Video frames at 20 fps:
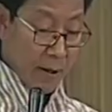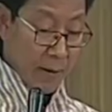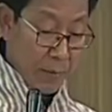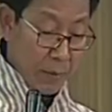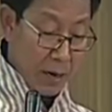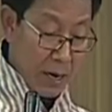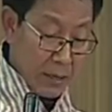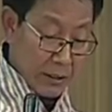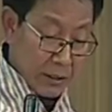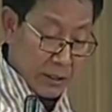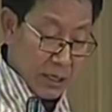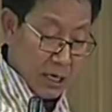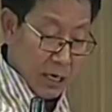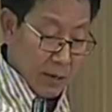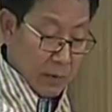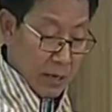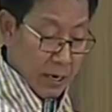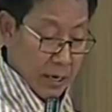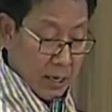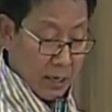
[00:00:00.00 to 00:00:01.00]
plans,
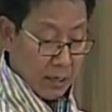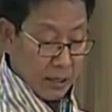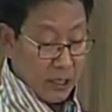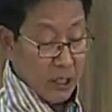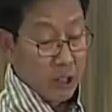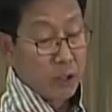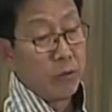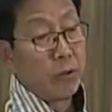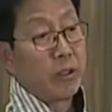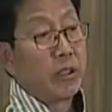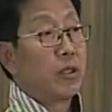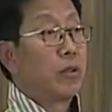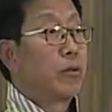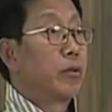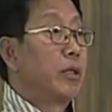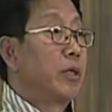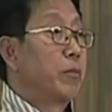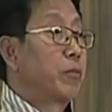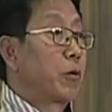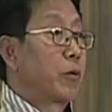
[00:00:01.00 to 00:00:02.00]
thereby contributing to
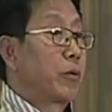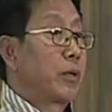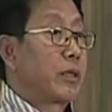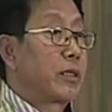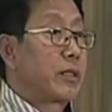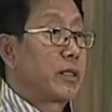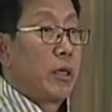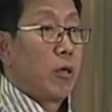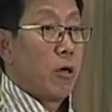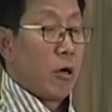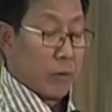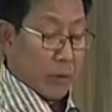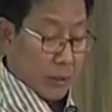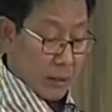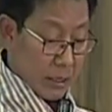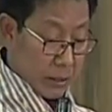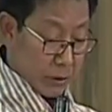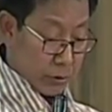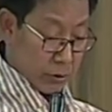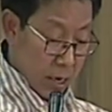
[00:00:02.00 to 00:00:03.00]
the progress of the
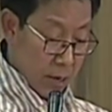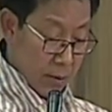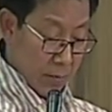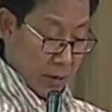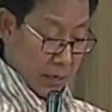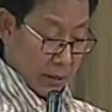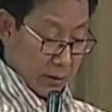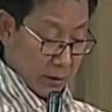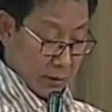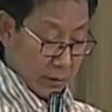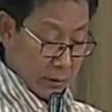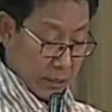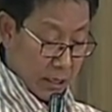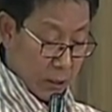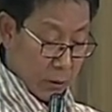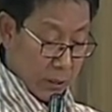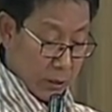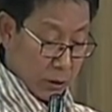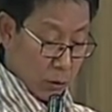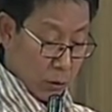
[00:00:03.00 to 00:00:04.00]
country. But there
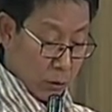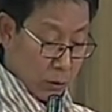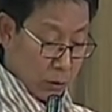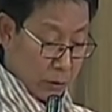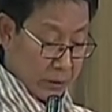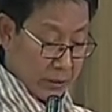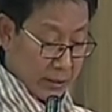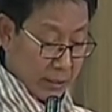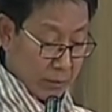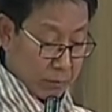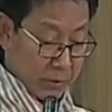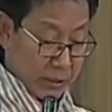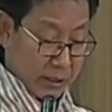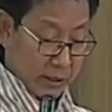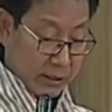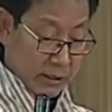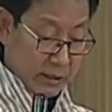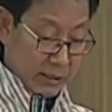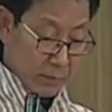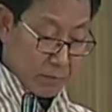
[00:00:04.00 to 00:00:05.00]
was also
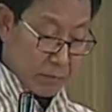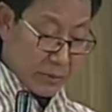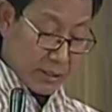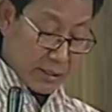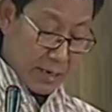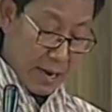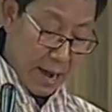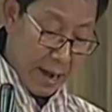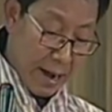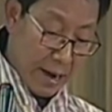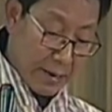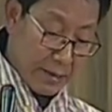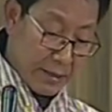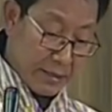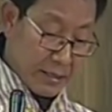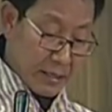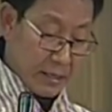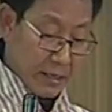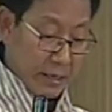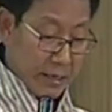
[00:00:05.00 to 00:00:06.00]
skepticisms and
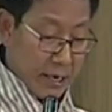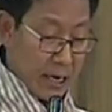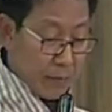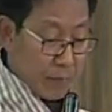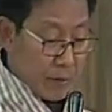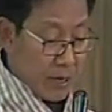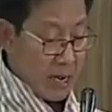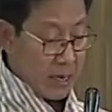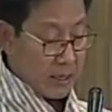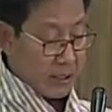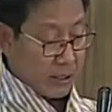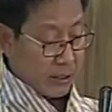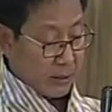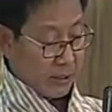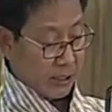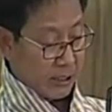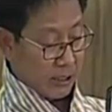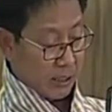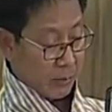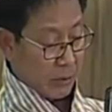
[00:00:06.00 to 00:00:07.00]

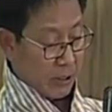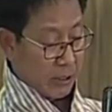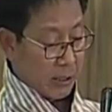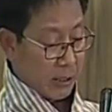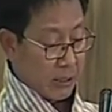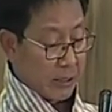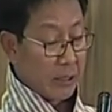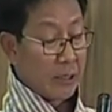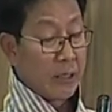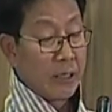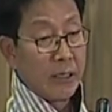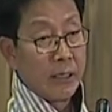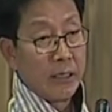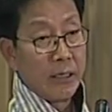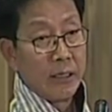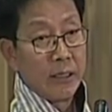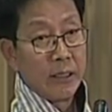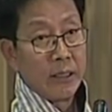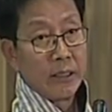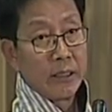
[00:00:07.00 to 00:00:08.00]
apprehensions, especially
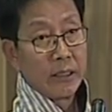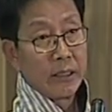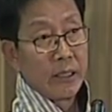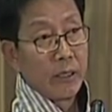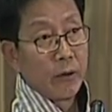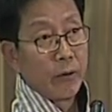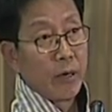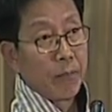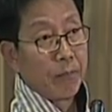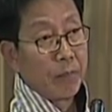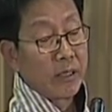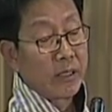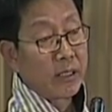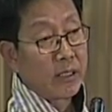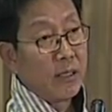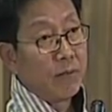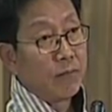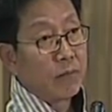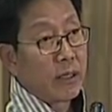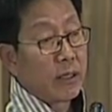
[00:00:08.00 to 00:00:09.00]
there were
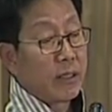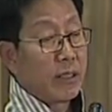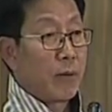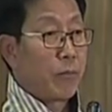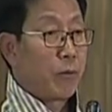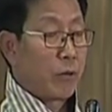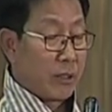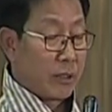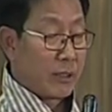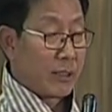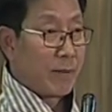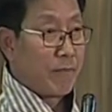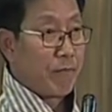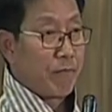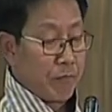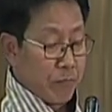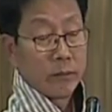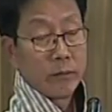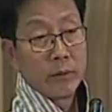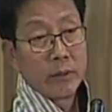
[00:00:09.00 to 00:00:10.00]
perceived nepotism,
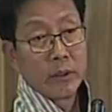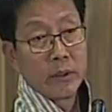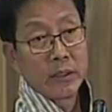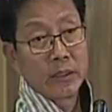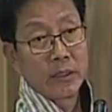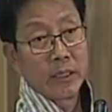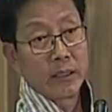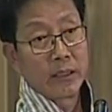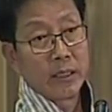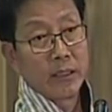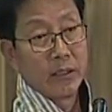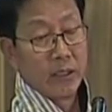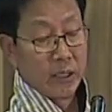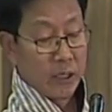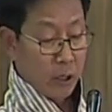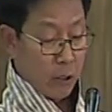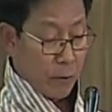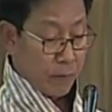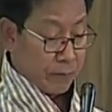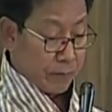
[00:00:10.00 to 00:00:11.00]
certain
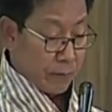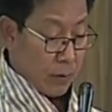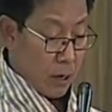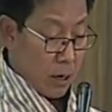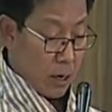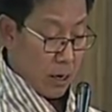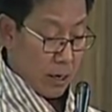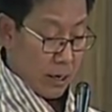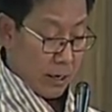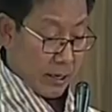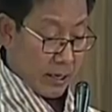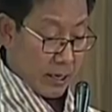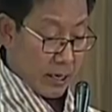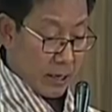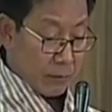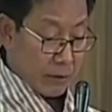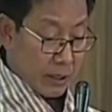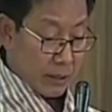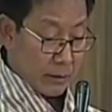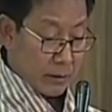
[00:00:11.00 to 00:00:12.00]
degree of
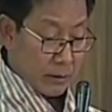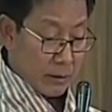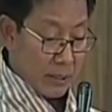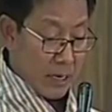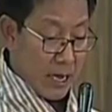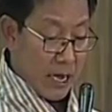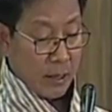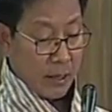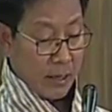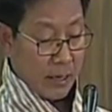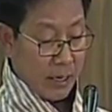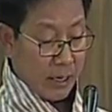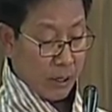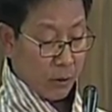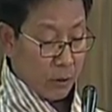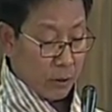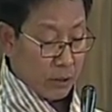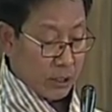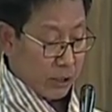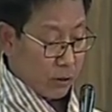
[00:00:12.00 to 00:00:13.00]
corruption, lack of
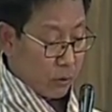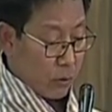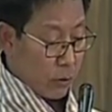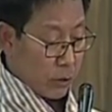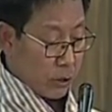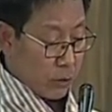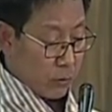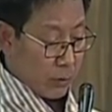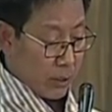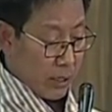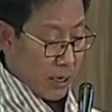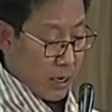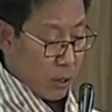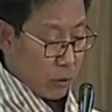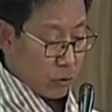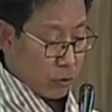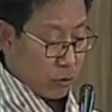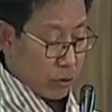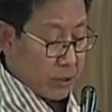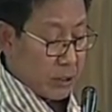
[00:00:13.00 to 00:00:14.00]
adequate discourse with the
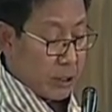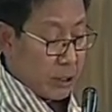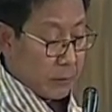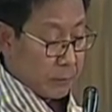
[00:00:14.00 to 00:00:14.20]
electorate.